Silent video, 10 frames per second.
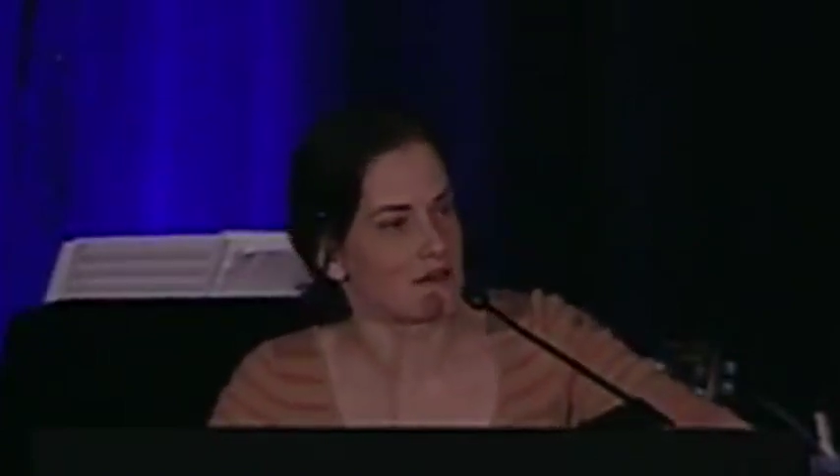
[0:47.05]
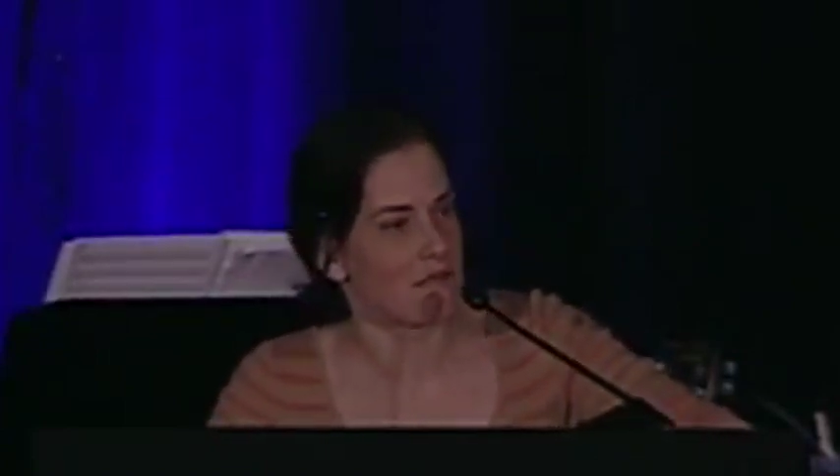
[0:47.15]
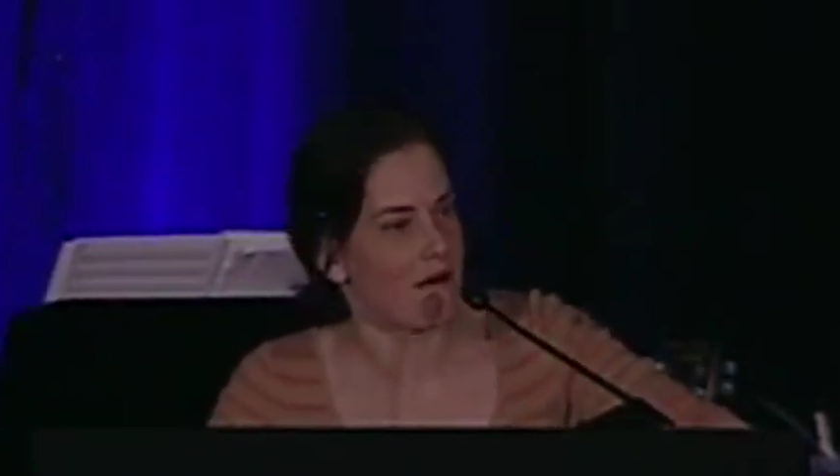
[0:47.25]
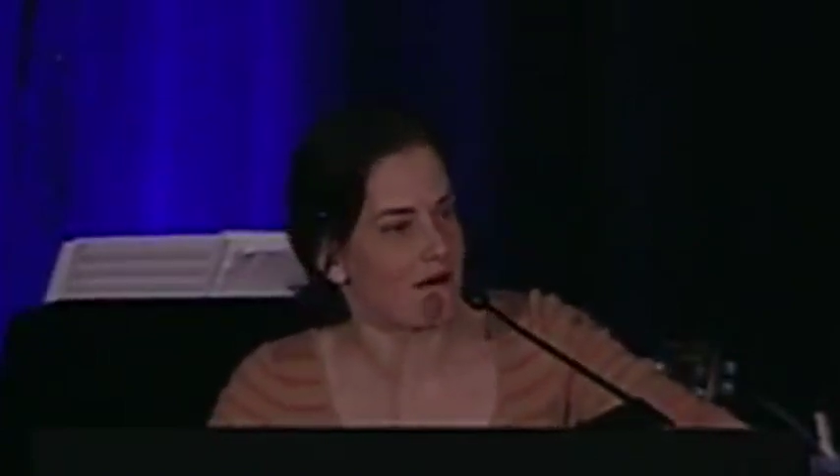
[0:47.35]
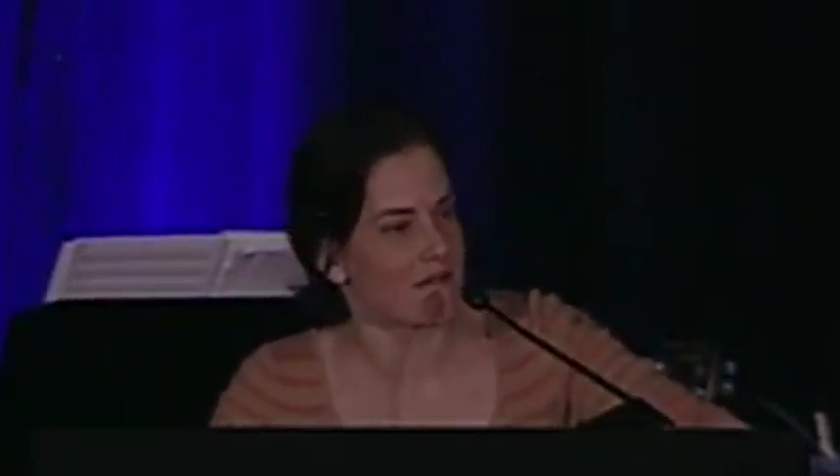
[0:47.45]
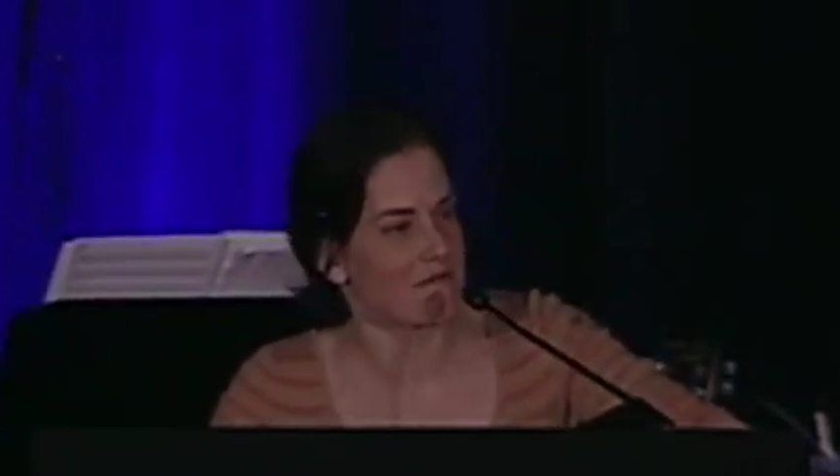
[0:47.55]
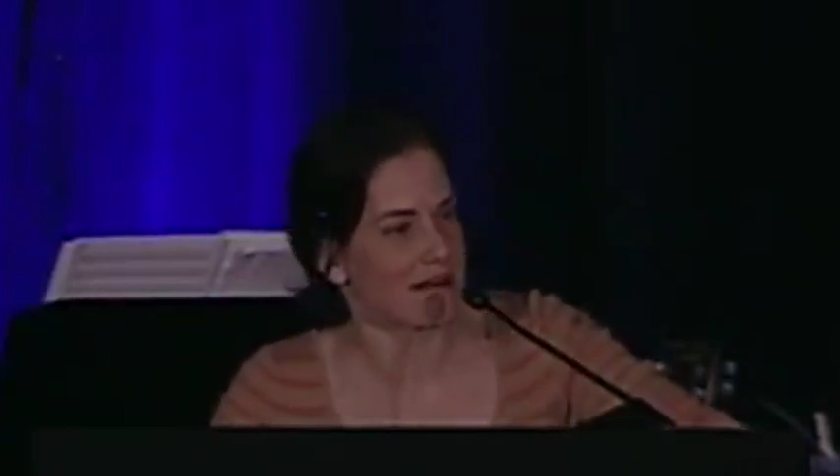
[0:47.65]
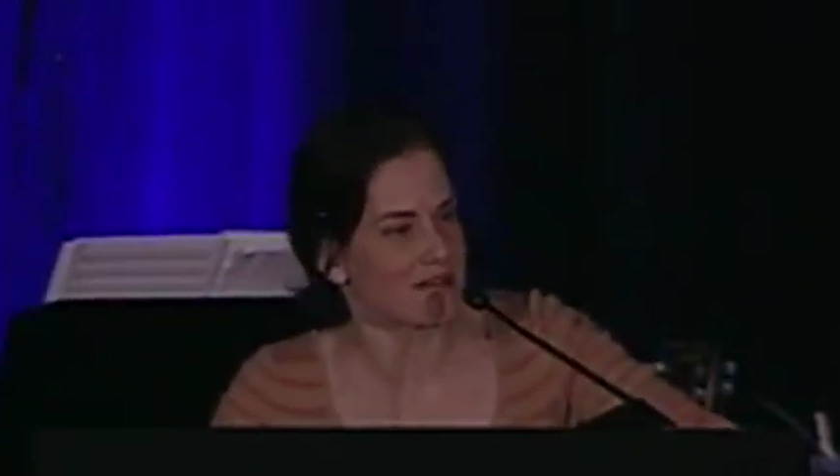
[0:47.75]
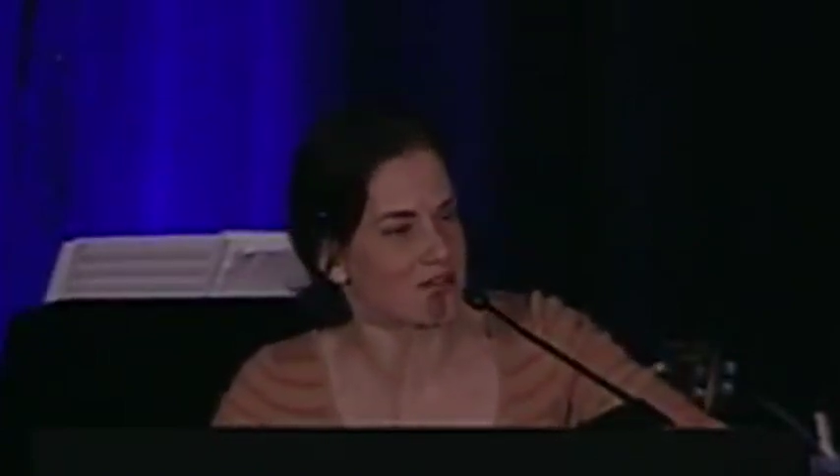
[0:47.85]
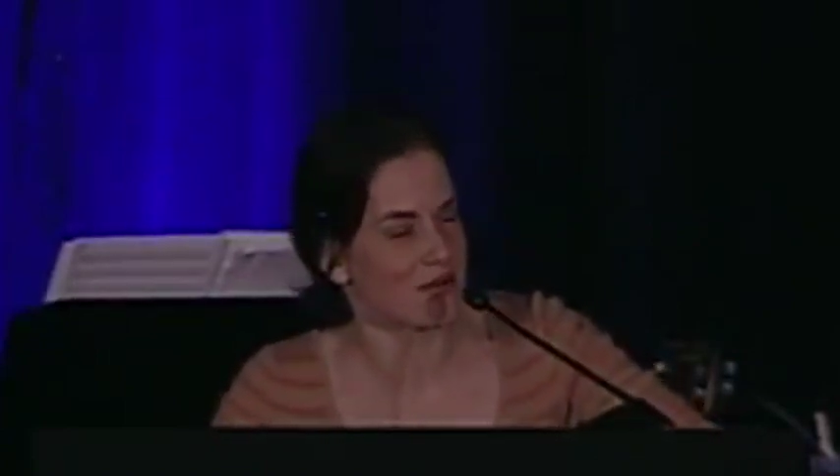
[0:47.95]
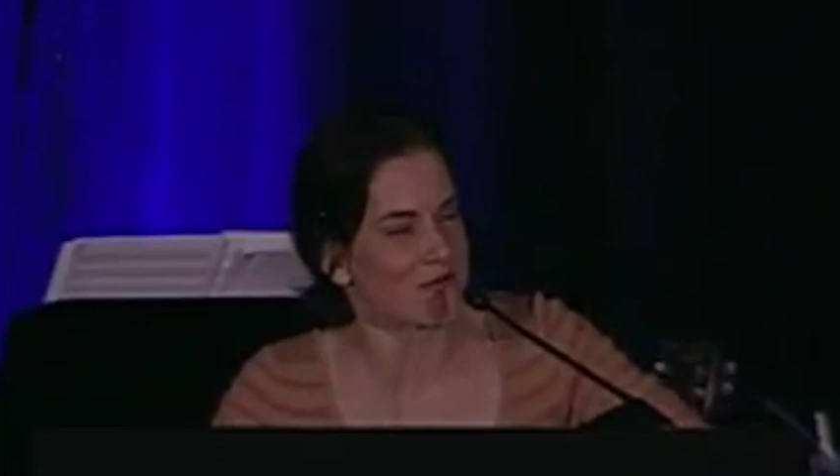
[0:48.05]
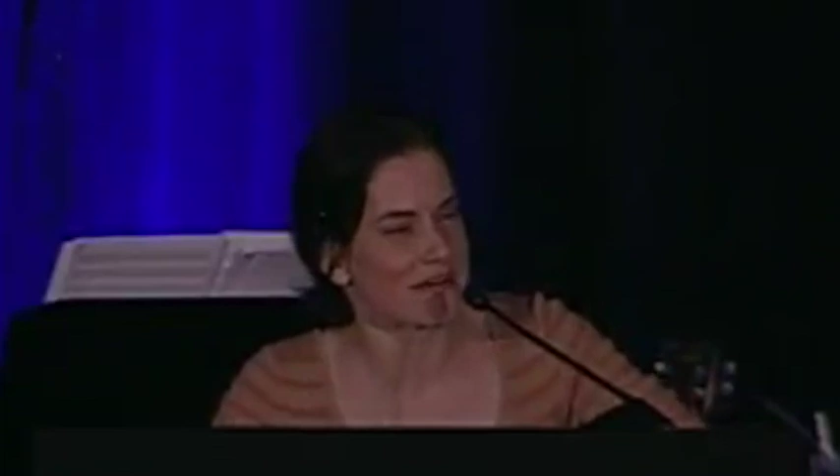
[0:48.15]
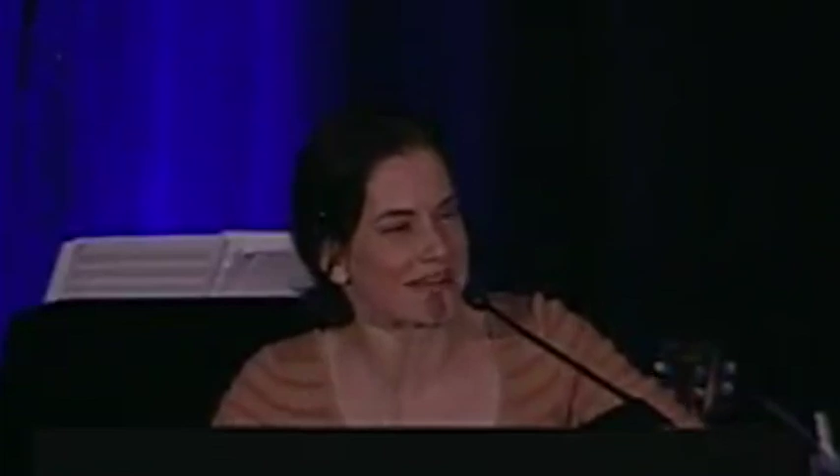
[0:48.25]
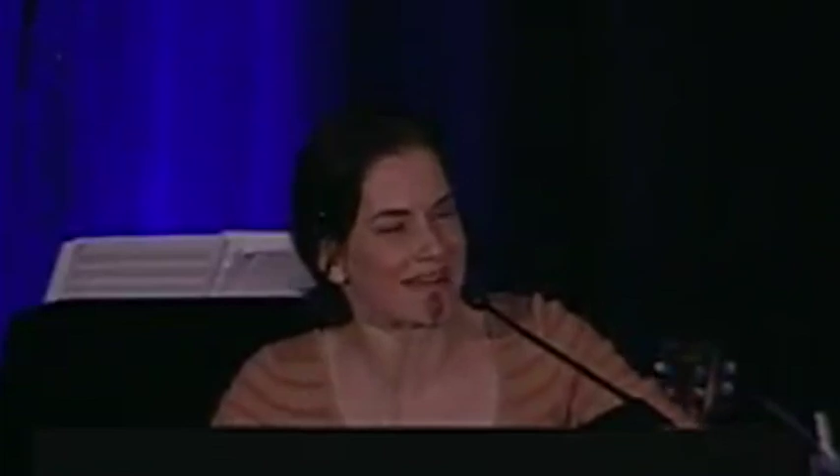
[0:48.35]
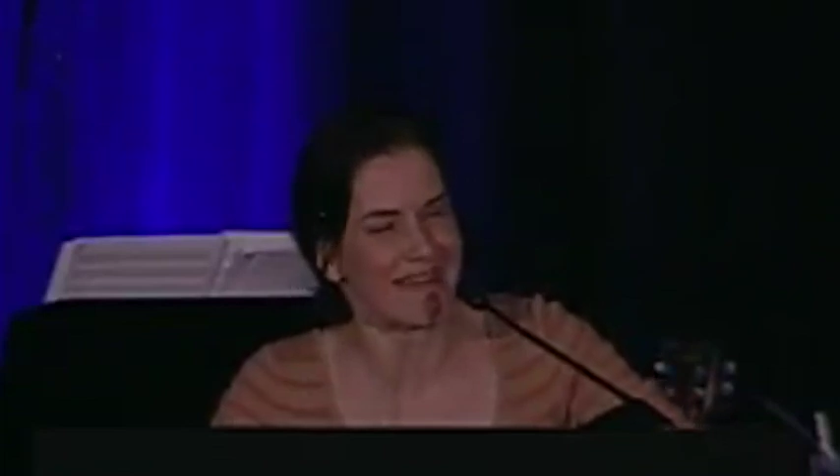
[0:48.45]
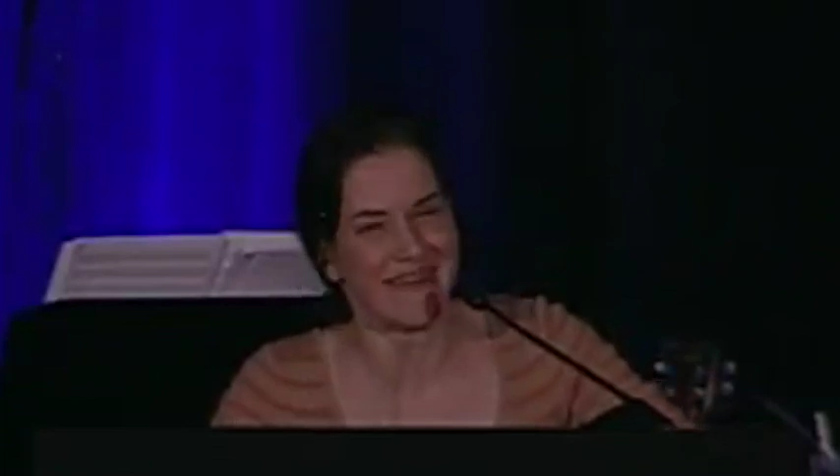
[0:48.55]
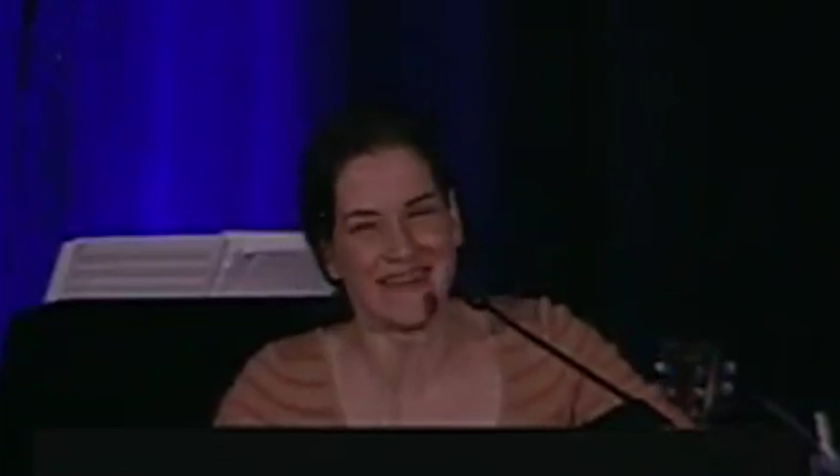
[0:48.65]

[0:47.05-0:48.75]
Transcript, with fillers: a part of my sermon,